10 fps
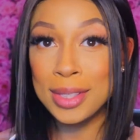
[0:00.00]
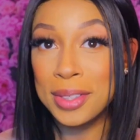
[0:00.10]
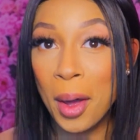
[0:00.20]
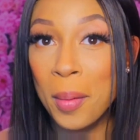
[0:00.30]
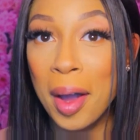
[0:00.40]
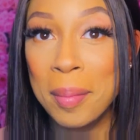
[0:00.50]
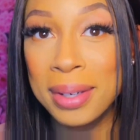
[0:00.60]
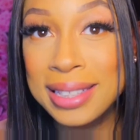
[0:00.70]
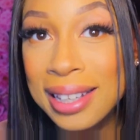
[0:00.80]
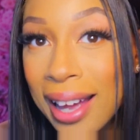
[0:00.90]
so I'm
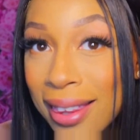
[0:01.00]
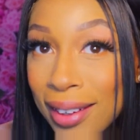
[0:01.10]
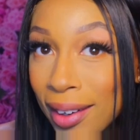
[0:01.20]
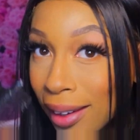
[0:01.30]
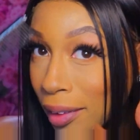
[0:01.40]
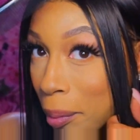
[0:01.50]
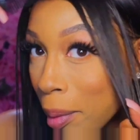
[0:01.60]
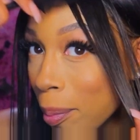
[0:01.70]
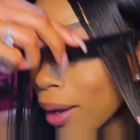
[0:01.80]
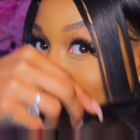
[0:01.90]
put together a little
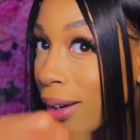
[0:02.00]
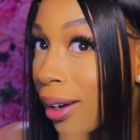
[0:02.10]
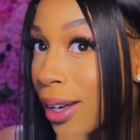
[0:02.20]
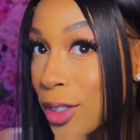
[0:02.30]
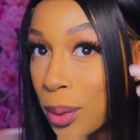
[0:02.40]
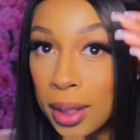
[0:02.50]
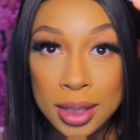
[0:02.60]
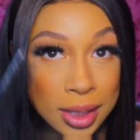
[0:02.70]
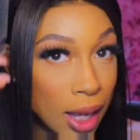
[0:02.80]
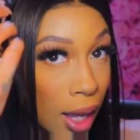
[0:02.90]
bit better, as you
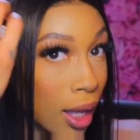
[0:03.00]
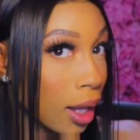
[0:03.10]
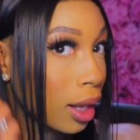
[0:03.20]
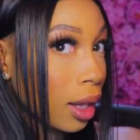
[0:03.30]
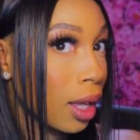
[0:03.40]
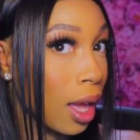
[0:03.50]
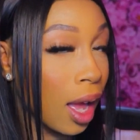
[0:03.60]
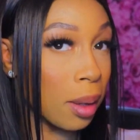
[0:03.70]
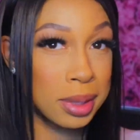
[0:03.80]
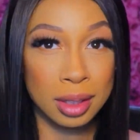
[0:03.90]
can tell.
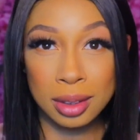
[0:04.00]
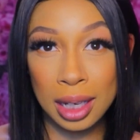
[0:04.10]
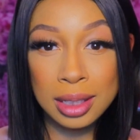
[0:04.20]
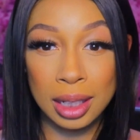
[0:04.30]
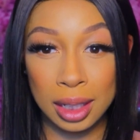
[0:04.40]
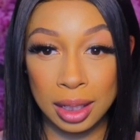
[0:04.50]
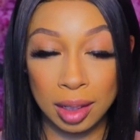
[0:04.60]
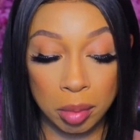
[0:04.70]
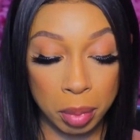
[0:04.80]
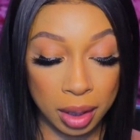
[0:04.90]
I'm still not digging
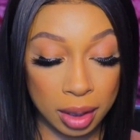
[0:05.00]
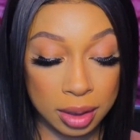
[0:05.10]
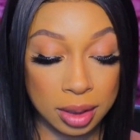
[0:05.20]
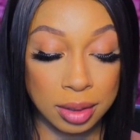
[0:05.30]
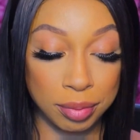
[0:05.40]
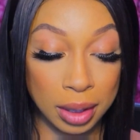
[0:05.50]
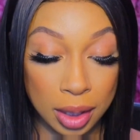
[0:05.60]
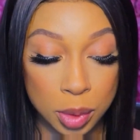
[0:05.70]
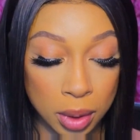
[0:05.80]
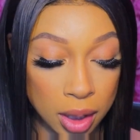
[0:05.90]
it, but
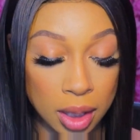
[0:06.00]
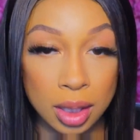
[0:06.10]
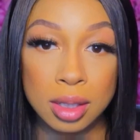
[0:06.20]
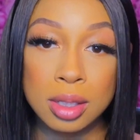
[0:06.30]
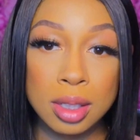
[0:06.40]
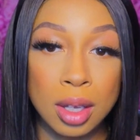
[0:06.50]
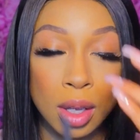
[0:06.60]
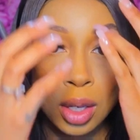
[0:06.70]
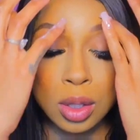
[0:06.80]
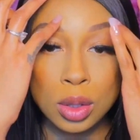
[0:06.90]
it is what it is.
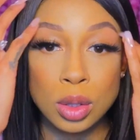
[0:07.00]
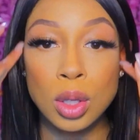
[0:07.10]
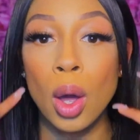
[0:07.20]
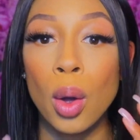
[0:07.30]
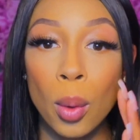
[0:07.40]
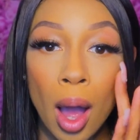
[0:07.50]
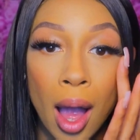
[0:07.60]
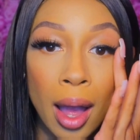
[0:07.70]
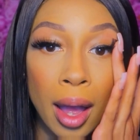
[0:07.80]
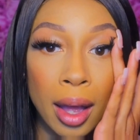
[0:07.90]
So
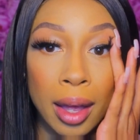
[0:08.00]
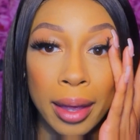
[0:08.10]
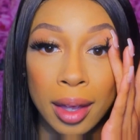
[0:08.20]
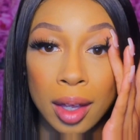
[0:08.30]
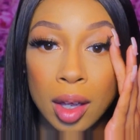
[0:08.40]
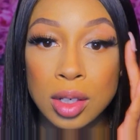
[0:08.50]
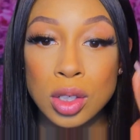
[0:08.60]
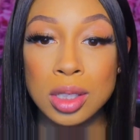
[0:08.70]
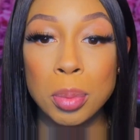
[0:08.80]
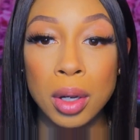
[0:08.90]
I
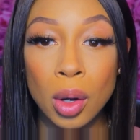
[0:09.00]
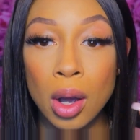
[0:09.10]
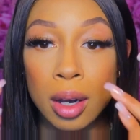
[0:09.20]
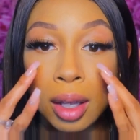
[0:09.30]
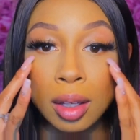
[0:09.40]
just put on